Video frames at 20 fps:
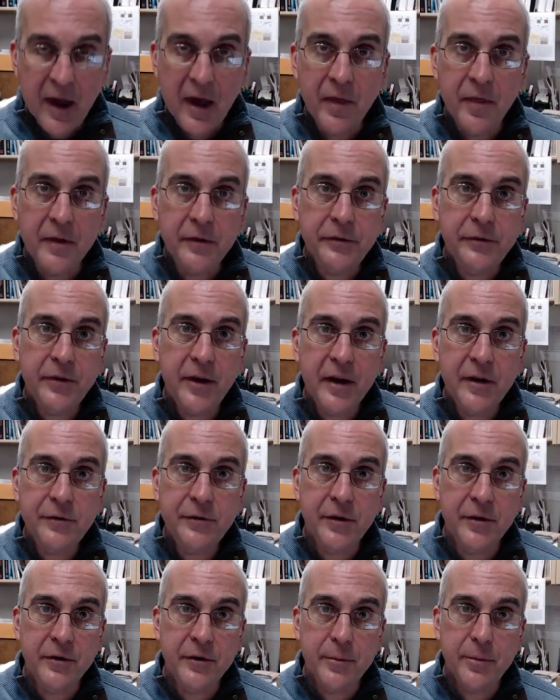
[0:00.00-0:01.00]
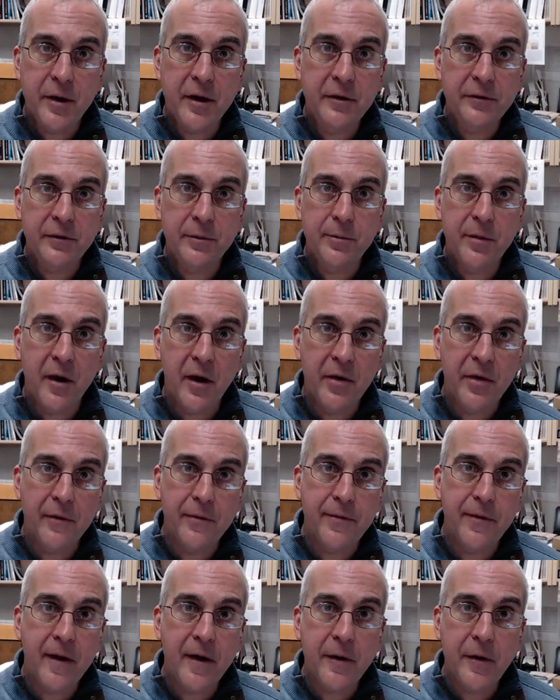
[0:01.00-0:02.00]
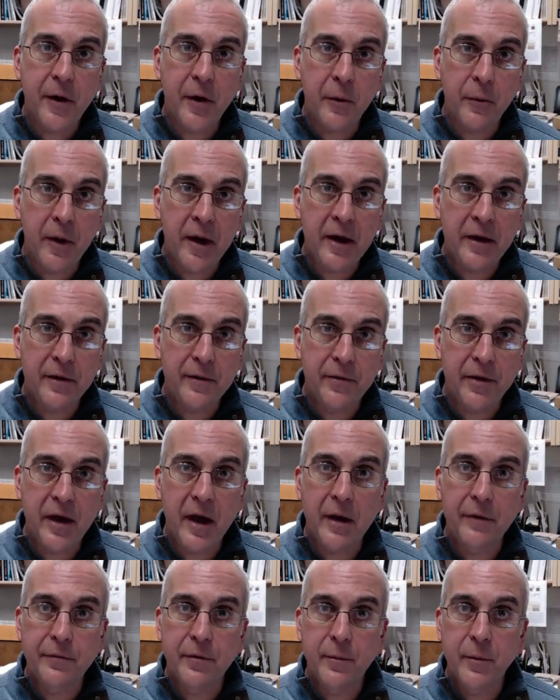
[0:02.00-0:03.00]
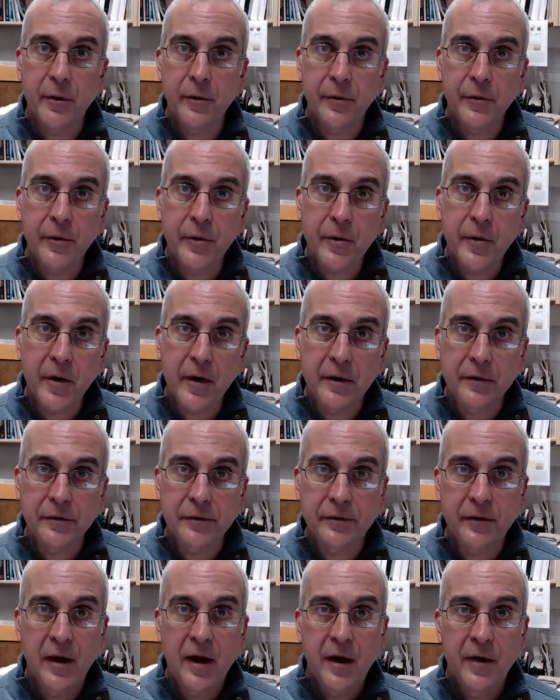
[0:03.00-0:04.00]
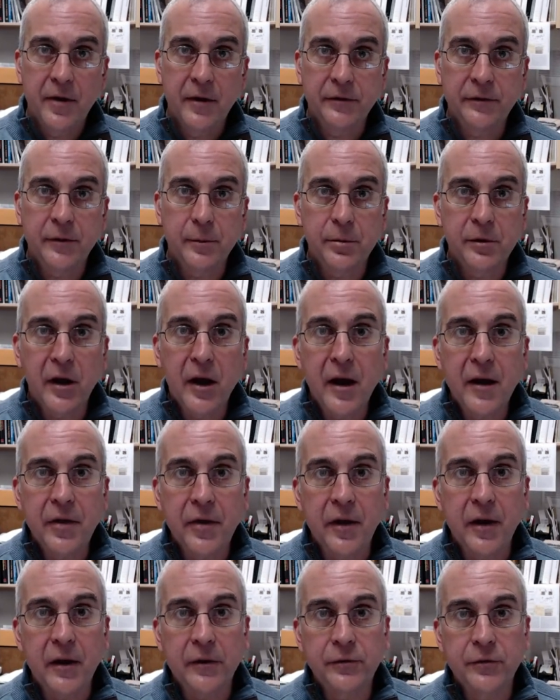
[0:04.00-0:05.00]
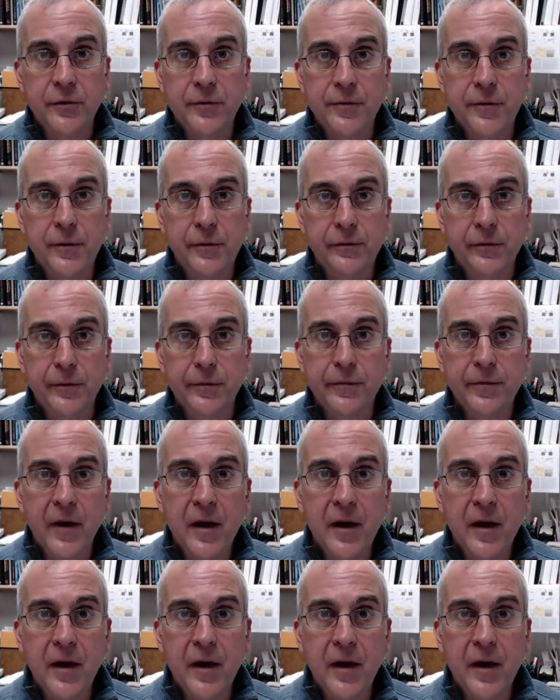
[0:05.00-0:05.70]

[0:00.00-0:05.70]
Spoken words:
And this tension depends upon the firing rate of the alpha motor neurons that supply the extrafusal